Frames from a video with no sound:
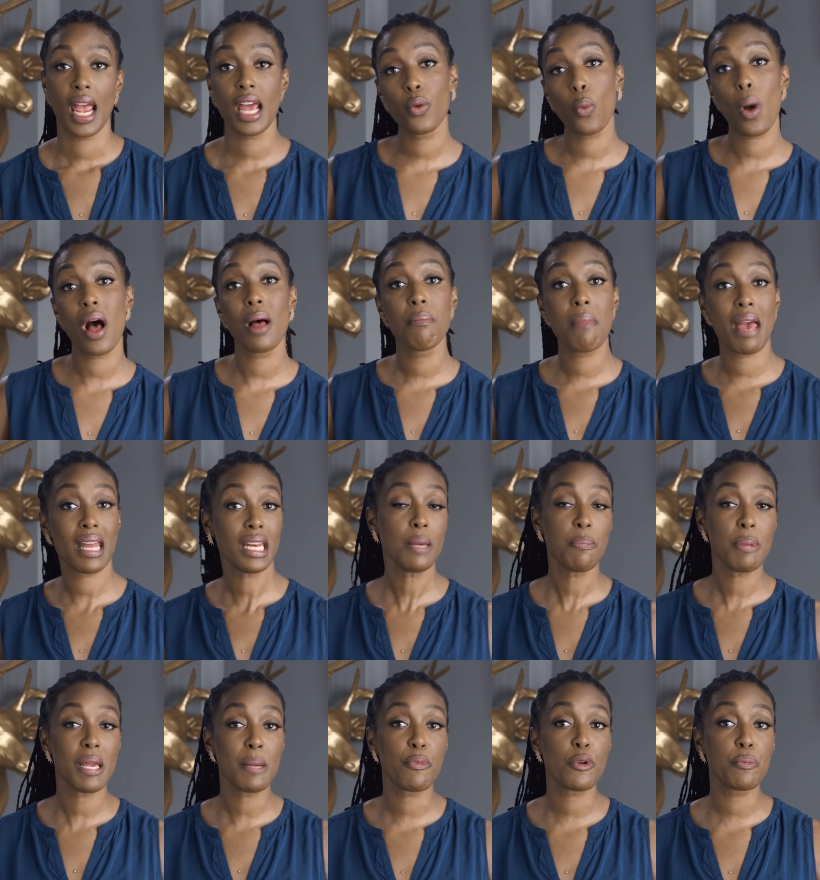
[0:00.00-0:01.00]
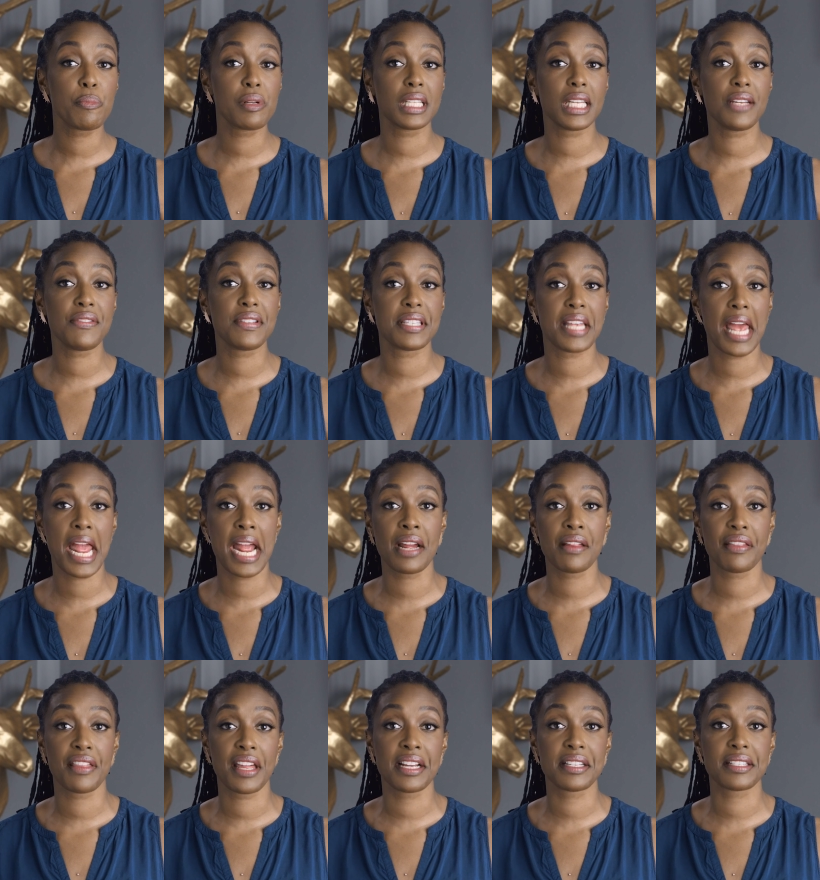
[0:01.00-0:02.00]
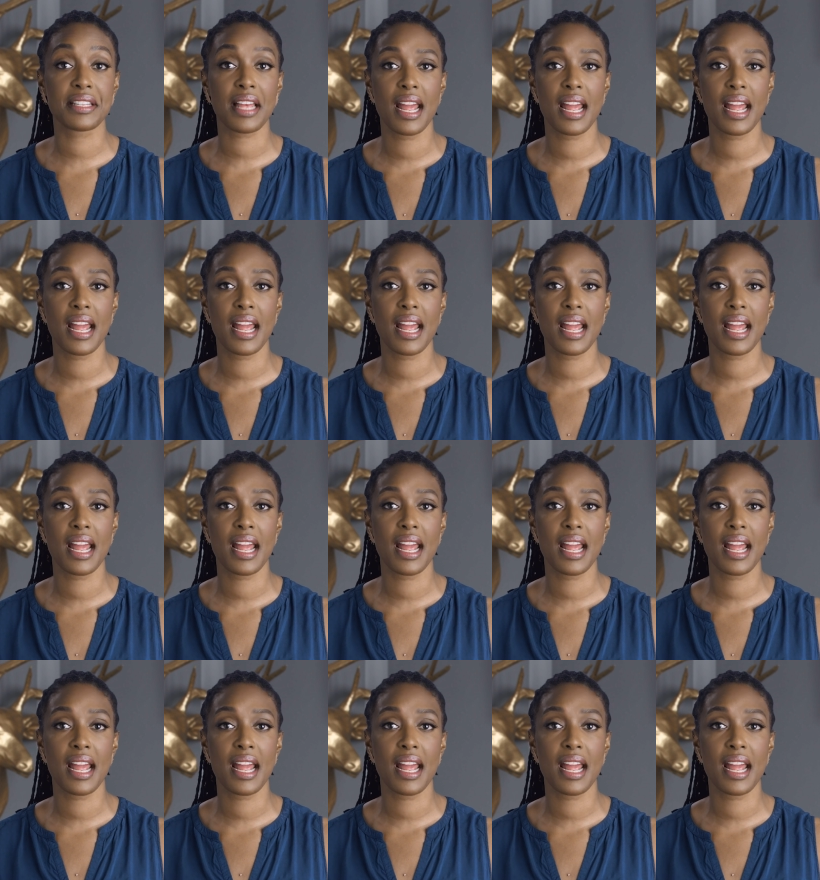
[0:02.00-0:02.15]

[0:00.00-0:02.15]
And while many people believe saying things